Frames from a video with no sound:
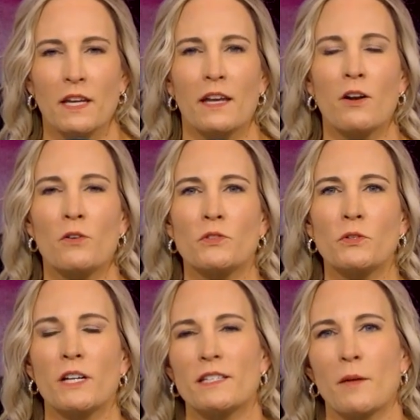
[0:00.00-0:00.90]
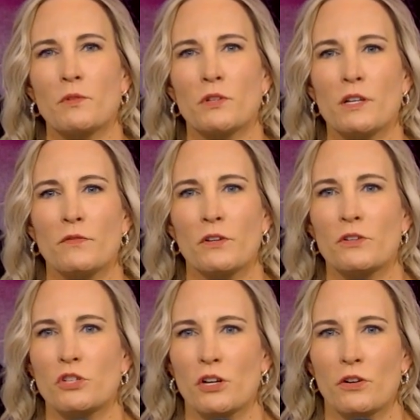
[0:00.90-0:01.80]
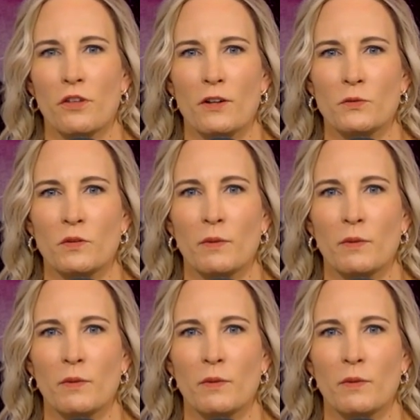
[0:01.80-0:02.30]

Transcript: It also creates the opportunity for you to share your thoughts with